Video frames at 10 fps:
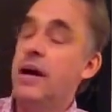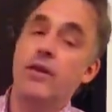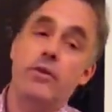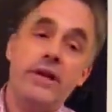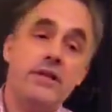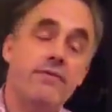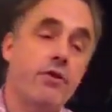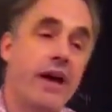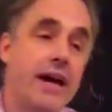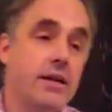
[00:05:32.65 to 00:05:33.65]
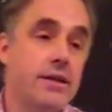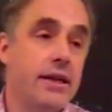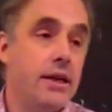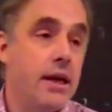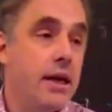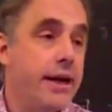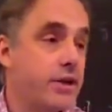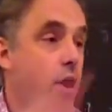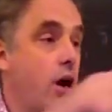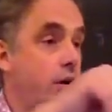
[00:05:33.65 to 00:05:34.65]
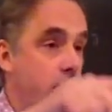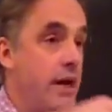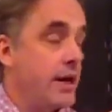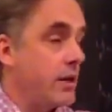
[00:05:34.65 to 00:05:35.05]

And the reason for that is that it's harder,